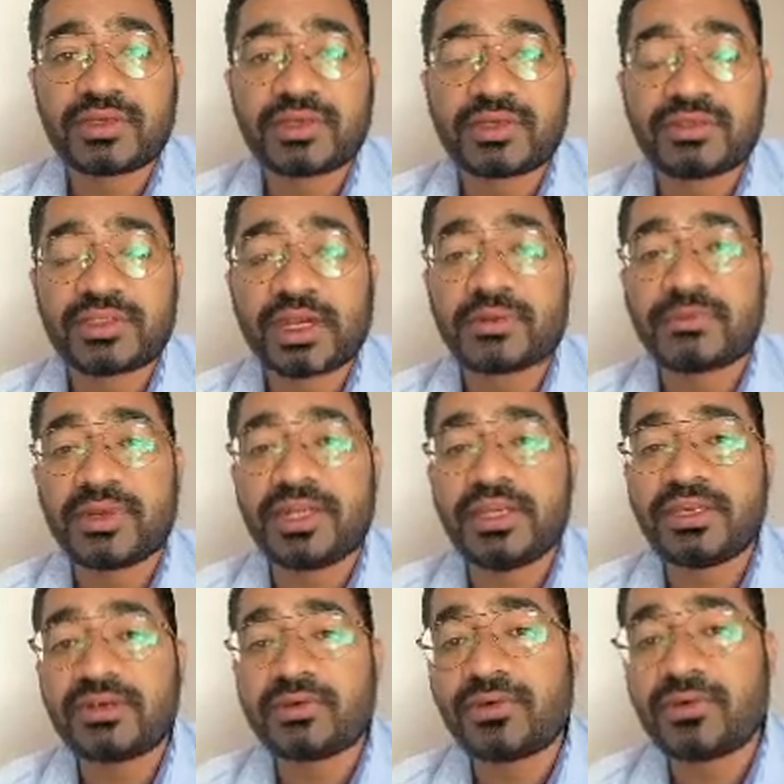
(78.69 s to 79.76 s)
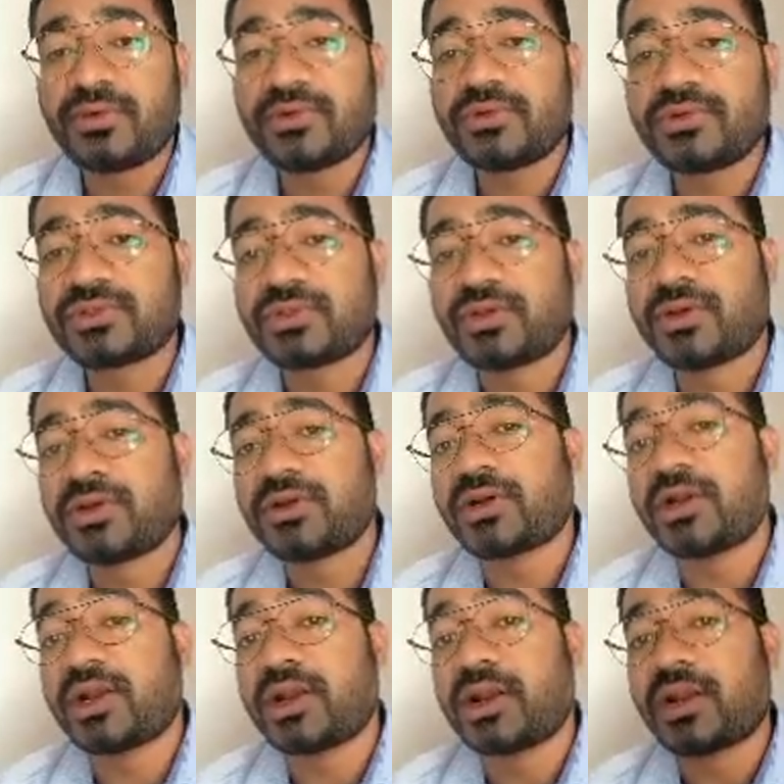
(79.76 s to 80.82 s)
there are many codes or
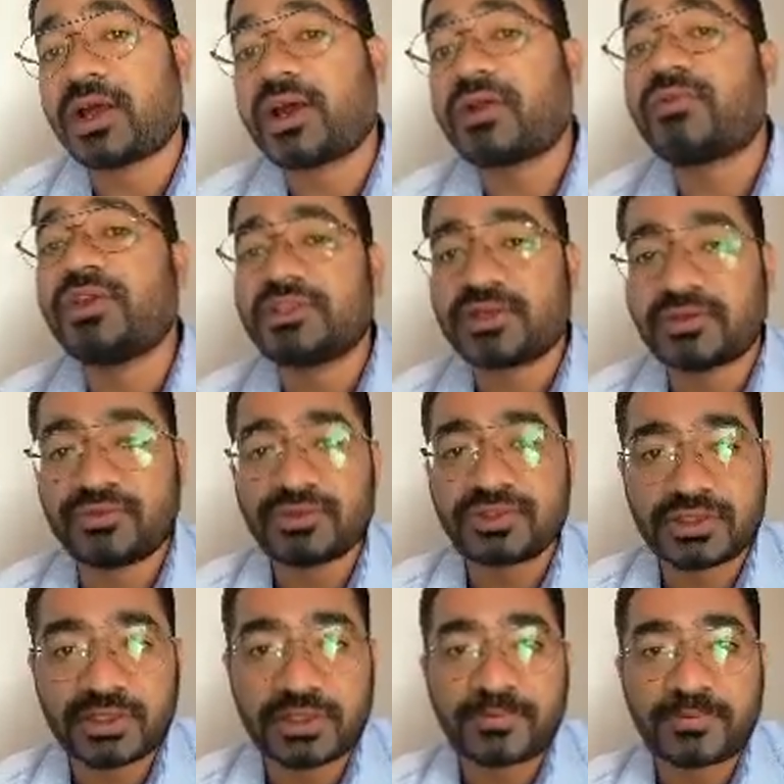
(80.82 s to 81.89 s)
language, I would say.